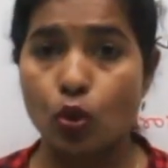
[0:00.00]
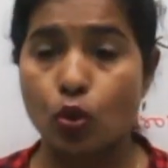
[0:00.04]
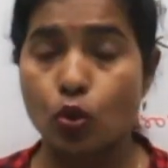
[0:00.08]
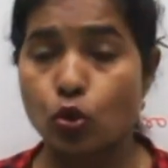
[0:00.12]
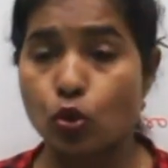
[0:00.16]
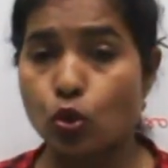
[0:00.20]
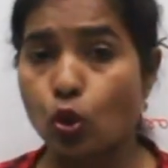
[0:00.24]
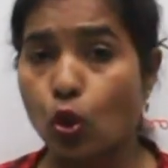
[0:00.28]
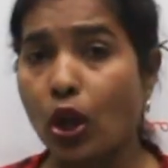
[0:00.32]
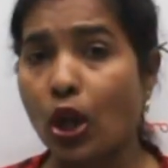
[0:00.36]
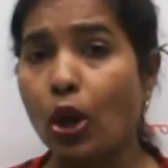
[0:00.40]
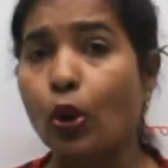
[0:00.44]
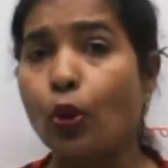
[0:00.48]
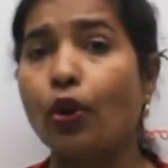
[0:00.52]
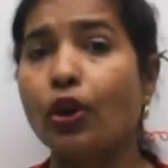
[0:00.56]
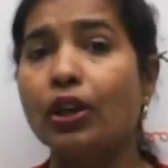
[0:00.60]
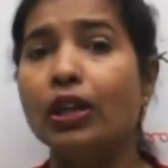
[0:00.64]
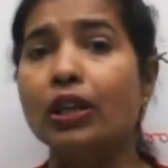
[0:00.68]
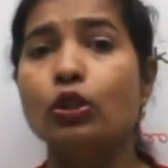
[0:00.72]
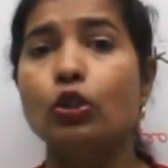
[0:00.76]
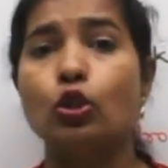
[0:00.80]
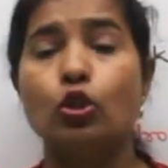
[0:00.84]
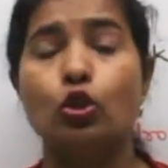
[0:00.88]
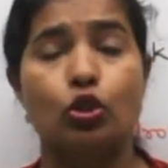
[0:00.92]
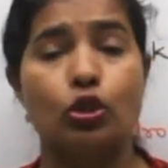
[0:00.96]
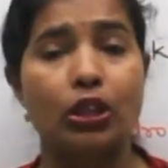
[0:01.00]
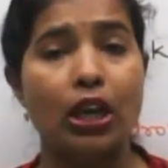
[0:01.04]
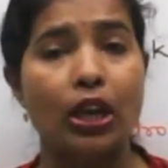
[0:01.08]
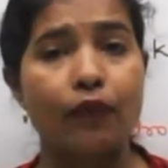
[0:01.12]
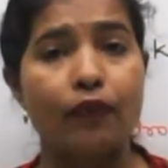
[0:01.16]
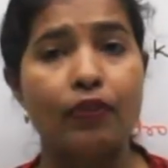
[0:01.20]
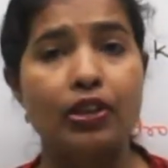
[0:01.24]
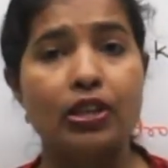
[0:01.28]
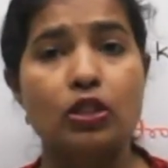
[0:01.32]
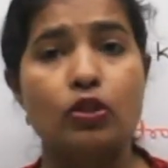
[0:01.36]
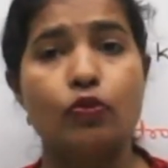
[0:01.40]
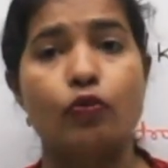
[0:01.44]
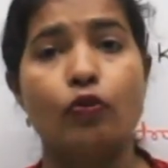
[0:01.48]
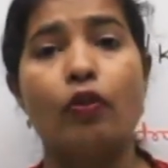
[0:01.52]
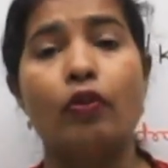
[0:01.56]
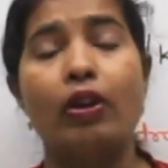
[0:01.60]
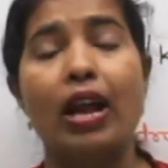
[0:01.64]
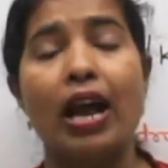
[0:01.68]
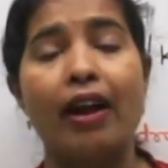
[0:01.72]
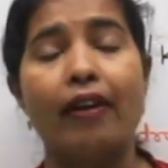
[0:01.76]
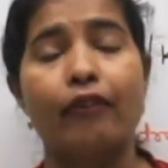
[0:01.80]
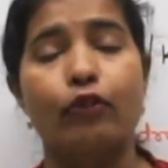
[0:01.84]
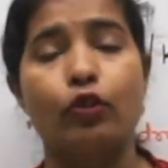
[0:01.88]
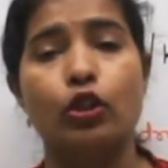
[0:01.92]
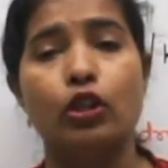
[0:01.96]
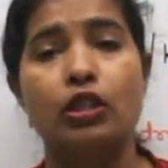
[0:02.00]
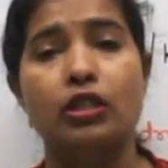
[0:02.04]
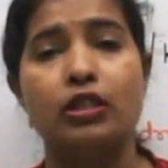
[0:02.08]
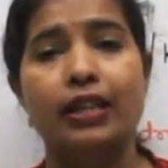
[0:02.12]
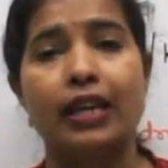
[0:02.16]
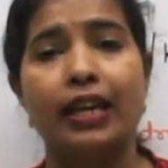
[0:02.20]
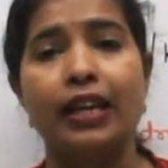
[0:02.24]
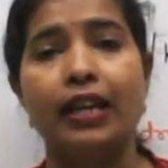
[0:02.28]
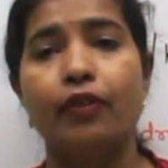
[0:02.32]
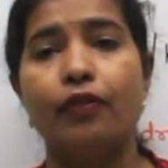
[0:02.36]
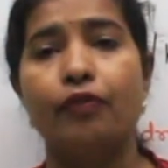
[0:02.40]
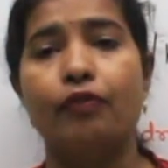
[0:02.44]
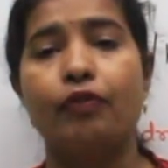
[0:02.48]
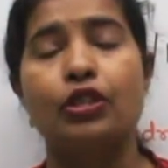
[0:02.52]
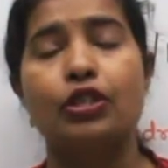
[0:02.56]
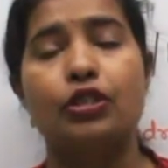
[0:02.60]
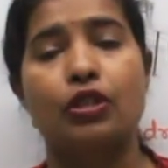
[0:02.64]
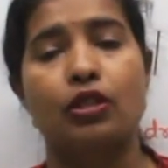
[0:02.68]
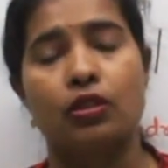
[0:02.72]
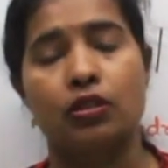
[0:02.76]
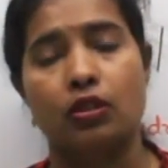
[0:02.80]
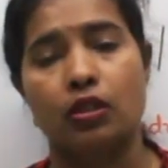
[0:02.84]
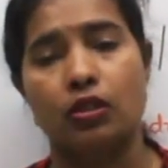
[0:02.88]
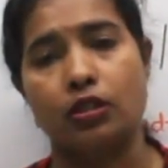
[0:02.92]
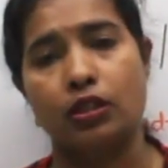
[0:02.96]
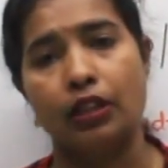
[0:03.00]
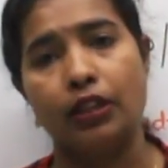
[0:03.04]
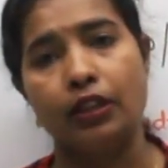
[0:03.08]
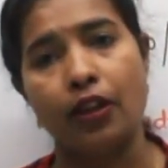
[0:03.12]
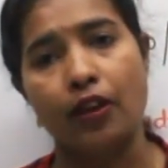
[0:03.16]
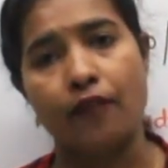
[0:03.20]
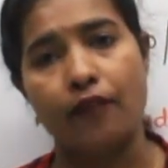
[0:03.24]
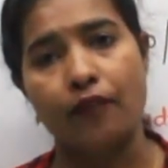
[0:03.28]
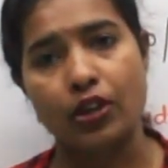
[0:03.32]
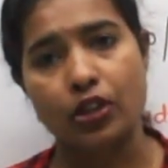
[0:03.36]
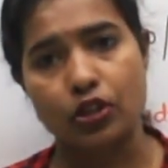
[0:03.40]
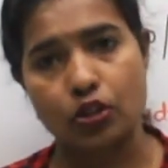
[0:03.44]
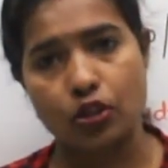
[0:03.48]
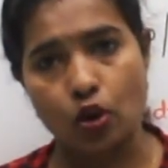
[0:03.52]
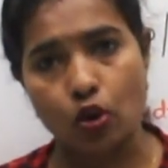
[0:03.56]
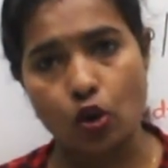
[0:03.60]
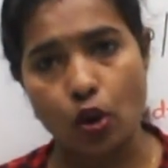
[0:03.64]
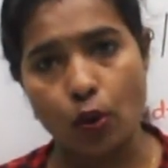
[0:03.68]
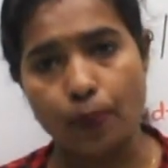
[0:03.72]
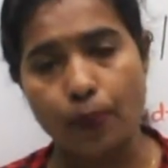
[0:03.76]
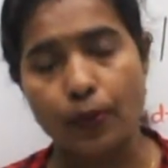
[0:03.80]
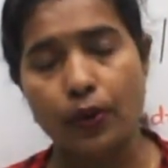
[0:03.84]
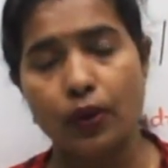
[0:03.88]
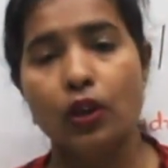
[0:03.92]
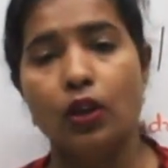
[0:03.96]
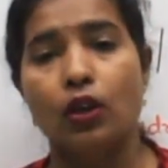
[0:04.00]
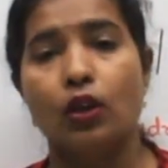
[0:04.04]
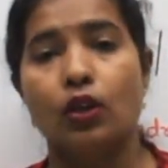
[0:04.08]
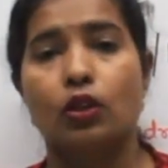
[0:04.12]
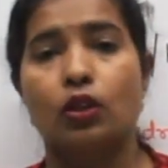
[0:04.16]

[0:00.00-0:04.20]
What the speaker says: So according to the sequence, we will have to decide which is the senior functional group.